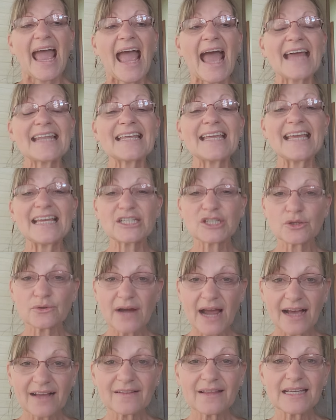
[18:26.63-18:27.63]
And he
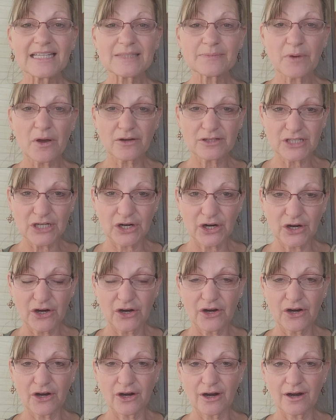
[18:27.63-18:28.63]
directly spoke to
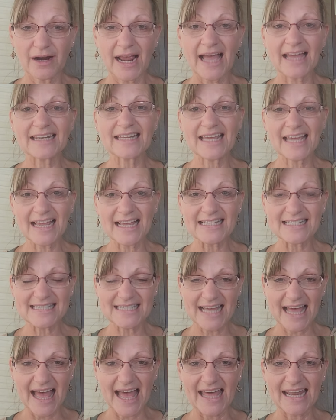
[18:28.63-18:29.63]
her and he
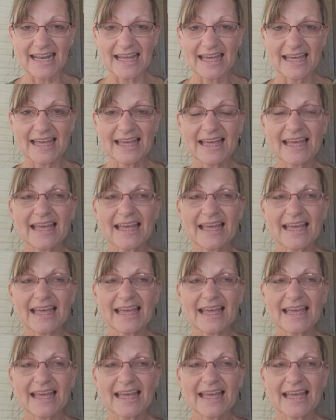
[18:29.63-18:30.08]
said,